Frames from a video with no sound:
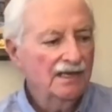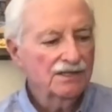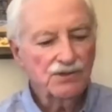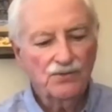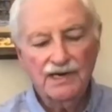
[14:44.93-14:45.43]

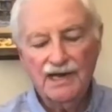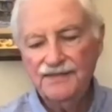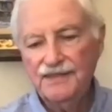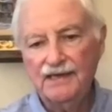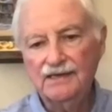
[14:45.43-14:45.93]
So when I
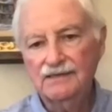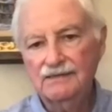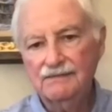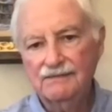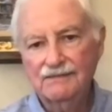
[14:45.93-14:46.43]
think
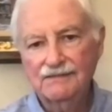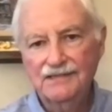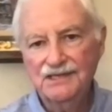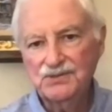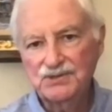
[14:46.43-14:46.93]

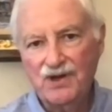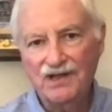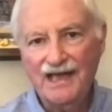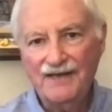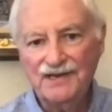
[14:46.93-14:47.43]
this was all
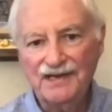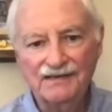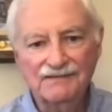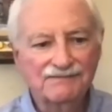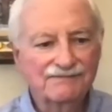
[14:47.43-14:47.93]

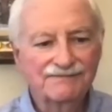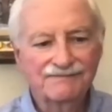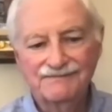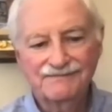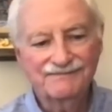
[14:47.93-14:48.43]
happening,
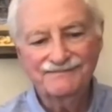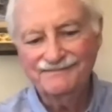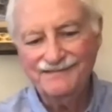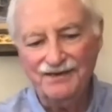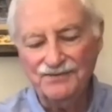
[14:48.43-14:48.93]

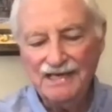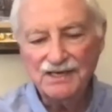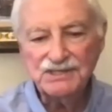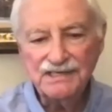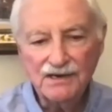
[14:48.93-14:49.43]
you know,
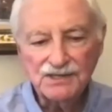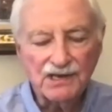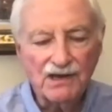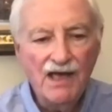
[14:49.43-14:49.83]
years and years ago,